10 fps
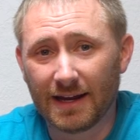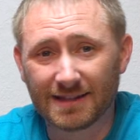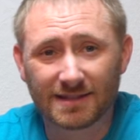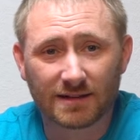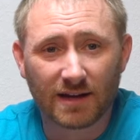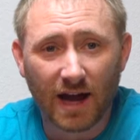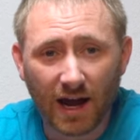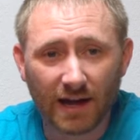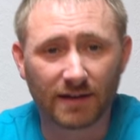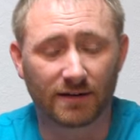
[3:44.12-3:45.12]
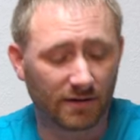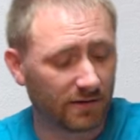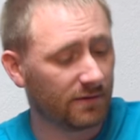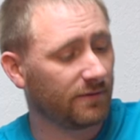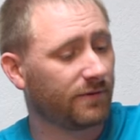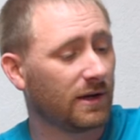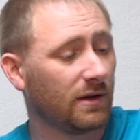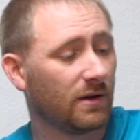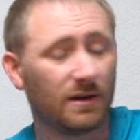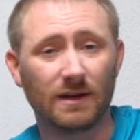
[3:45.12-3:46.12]
it's kind of,
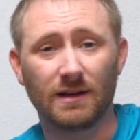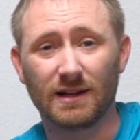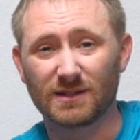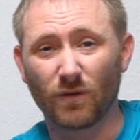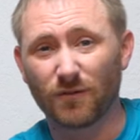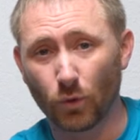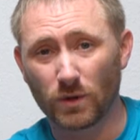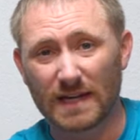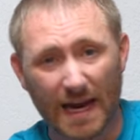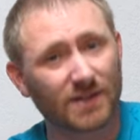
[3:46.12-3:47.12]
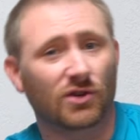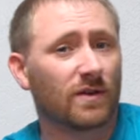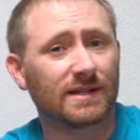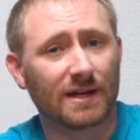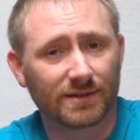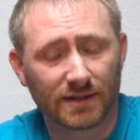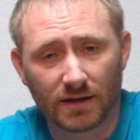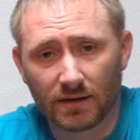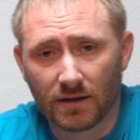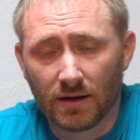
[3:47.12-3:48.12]
it's 48 degrees
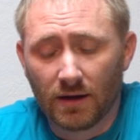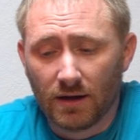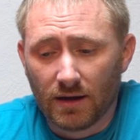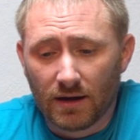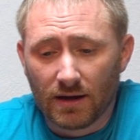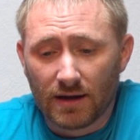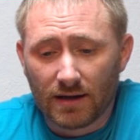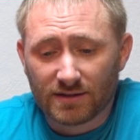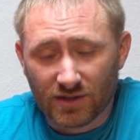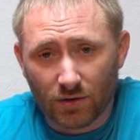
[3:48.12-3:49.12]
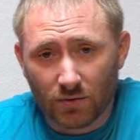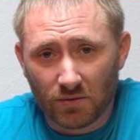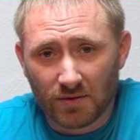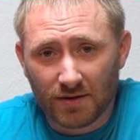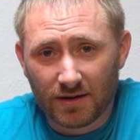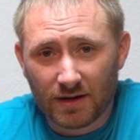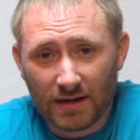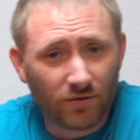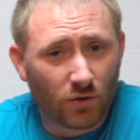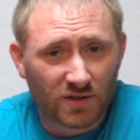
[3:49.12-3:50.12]
outside. So
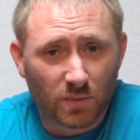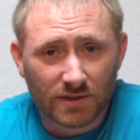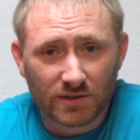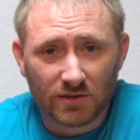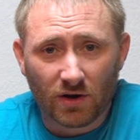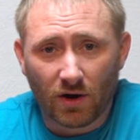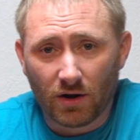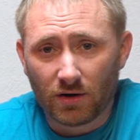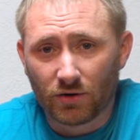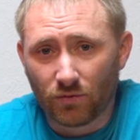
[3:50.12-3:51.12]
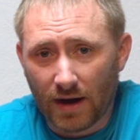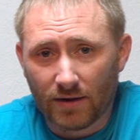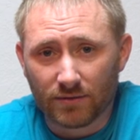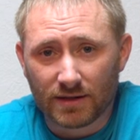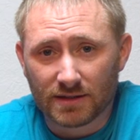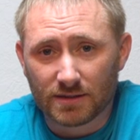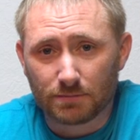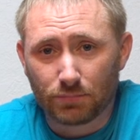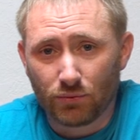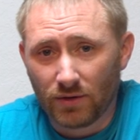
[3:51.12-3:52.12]
even though it's winter, our ground is
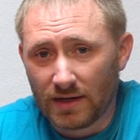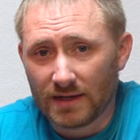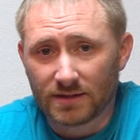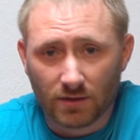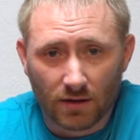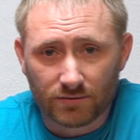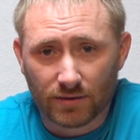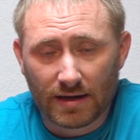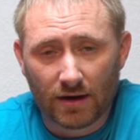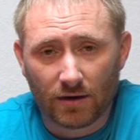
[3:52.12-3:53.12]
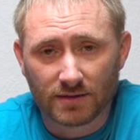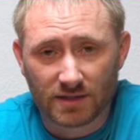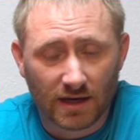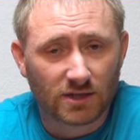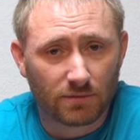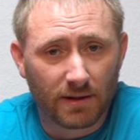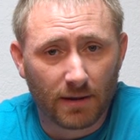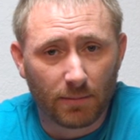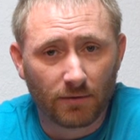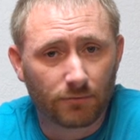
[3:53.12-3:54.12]
pretty soft right now because it's actually
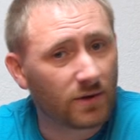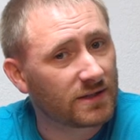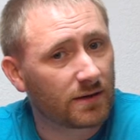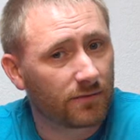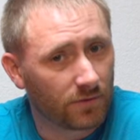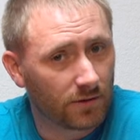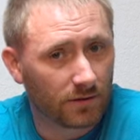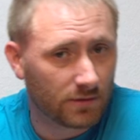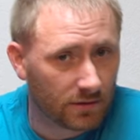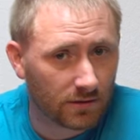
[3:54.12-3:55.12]
been above freezing for